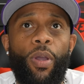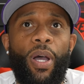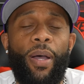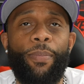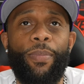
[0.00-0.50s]

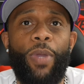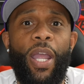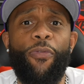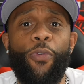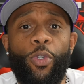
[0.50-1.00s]
um,
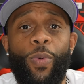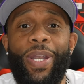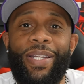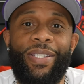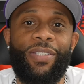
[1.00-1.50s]
Air Force
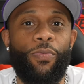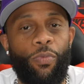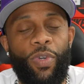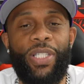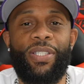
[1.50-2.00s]
One that
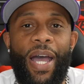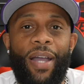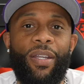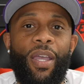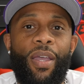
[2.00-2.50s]
just
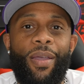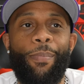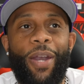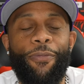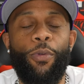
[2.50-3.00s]
restocked
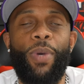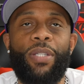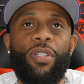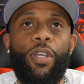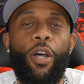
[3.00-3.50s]
about a few
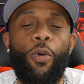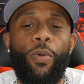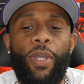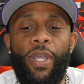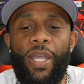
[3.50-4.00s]
months
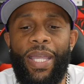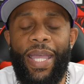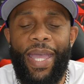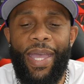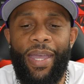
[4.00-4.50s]
ago.
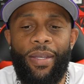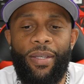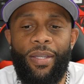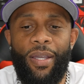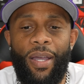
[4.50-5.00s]

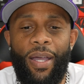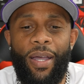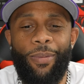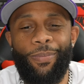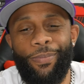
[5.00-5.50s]
And
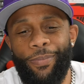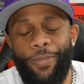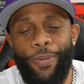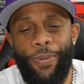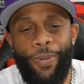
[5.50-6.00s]
um,
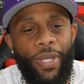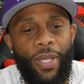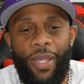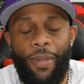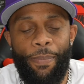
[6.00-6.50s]

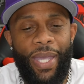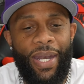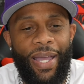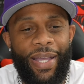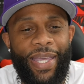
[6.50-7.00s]

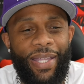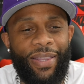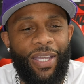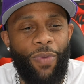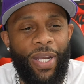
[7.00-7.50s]
man, I, I,
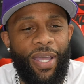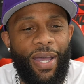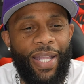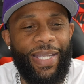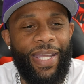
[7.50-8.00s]
can't think right
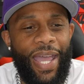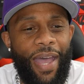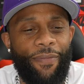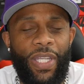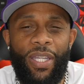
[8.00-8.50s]
now. I did
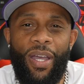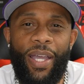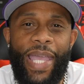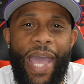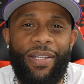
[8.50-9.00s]
have the
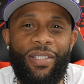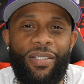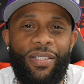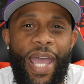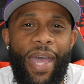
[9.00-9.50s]
uh,
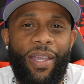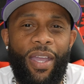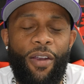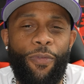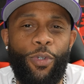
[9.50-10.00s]
Cactus Jack
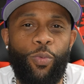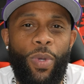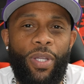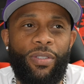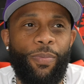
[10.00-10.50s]
Air Force
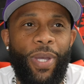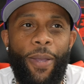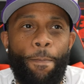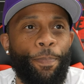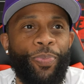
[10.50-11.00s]
Ones,
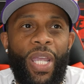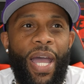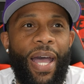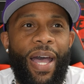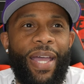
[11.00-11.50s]
but
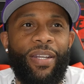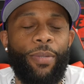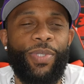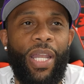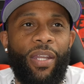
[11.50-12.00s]
I, I ended
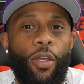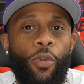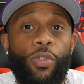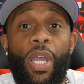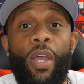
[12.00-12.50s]
up selling
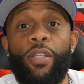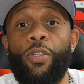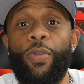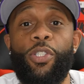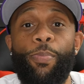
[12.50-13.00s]
those.
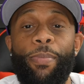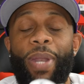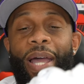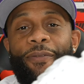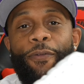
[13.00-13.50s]
So this would be
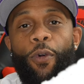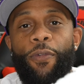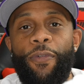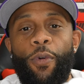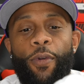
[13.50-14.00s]
my like
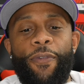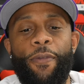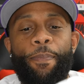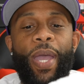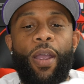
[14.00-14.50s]
fourth or
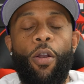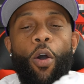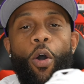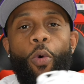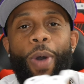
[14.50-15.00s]
fifth
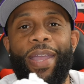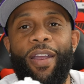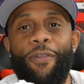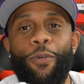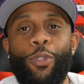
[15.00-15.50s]
pair all-white
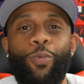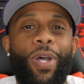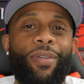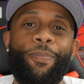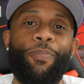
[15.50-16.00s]
Air Force
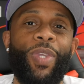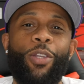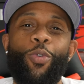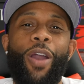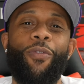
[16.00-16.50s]
One.
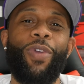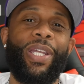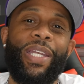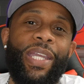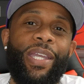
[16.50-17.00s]
Do I
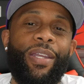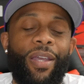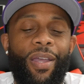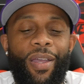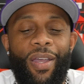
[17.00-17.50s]
really
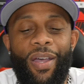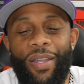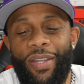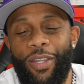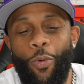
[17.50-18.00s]
need
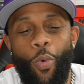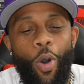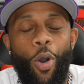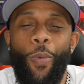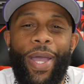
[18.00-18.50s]
another
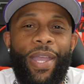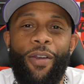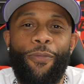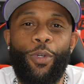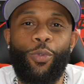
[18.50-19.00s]
all-white
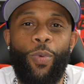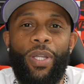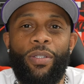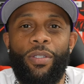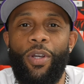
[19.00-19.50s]
Air Force
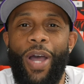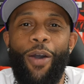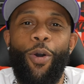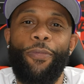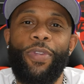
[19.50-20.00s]
One. You know,
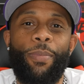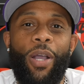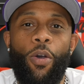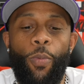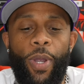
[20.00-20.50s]
how often am
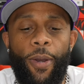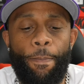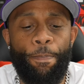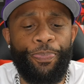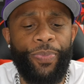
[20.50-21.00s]
I gonna wear
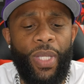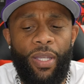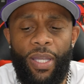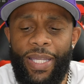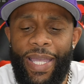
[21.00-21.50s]
them?
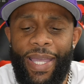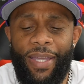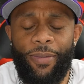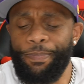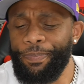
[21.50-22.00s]

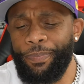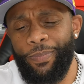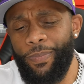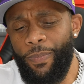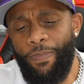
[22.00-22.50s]
And
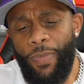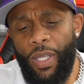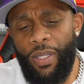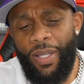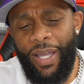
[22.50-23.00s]

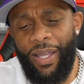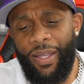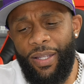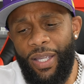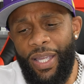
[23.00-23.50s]

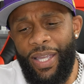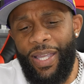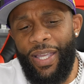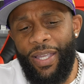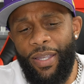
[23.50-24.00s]
uh,
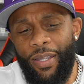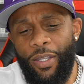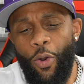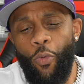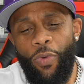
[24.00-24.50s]

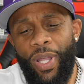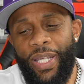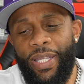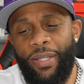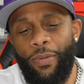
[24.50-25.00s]
you know,
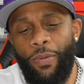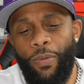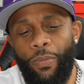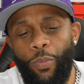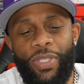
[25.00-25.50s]
really,
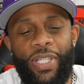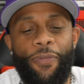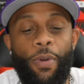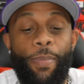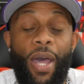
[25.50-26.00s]
what's
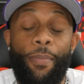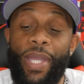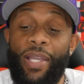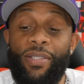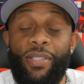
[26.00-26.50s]
different about
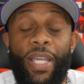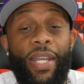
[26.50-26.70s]
them is